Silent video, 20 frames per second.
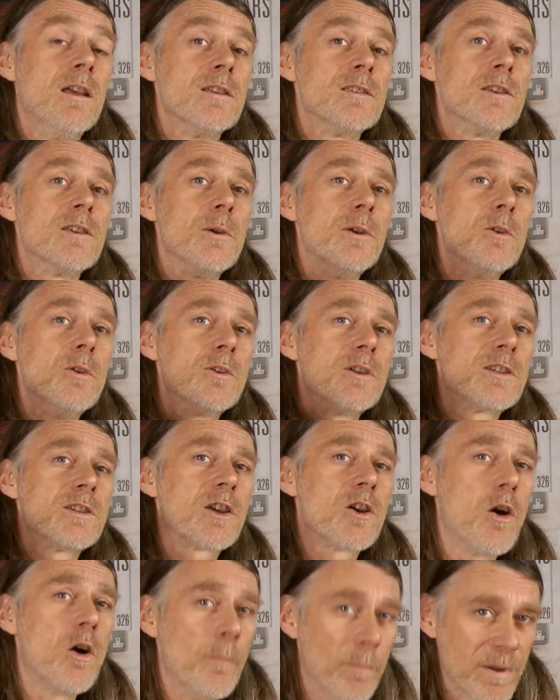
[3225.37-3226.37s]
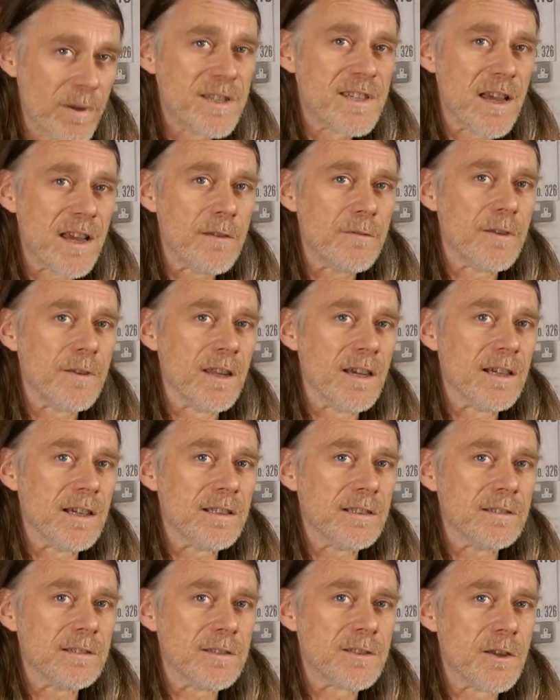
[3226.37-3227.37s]
So in order to compensate for
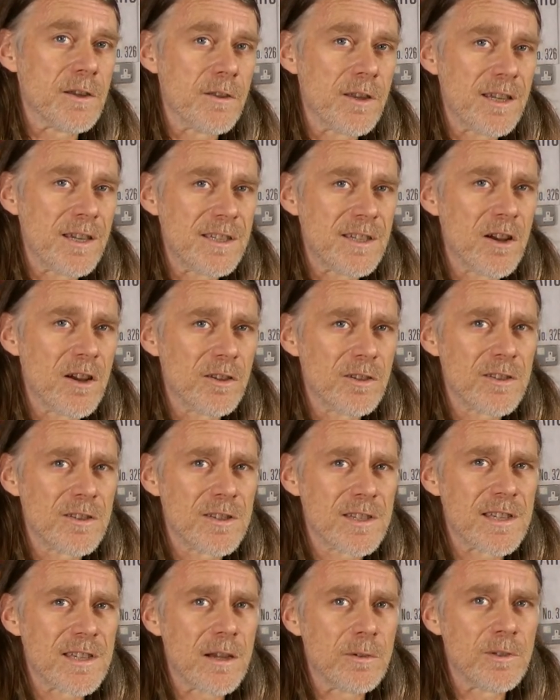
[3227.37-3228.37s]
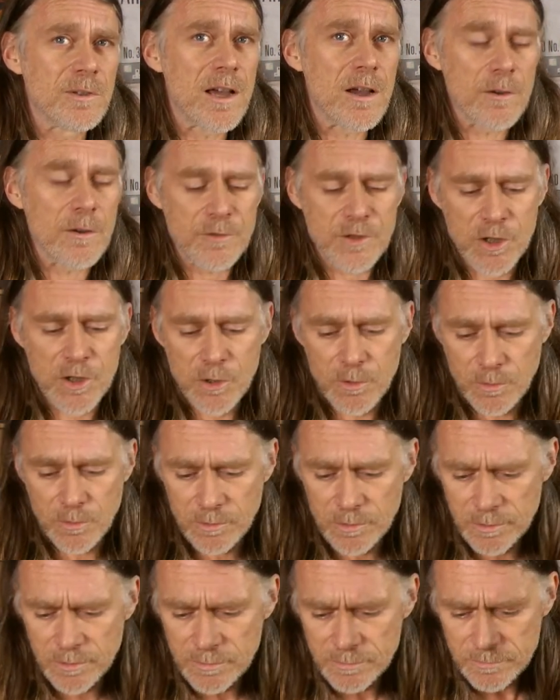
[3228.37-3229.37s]
that, so the guitar doesn't sound out of
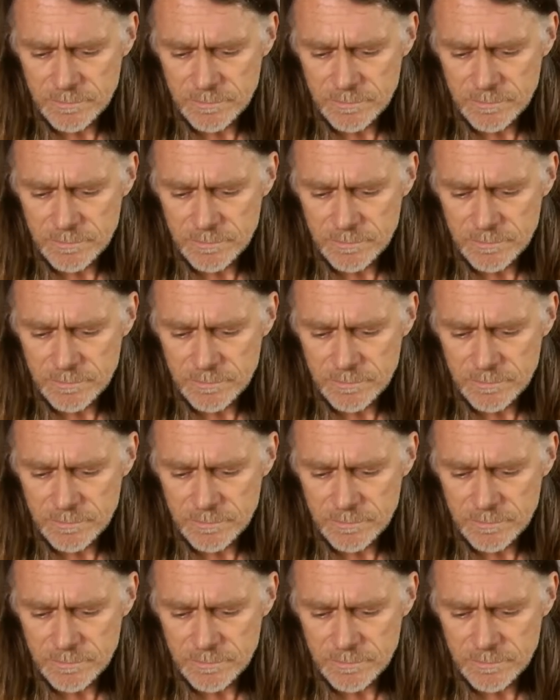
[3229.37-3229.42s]
tune,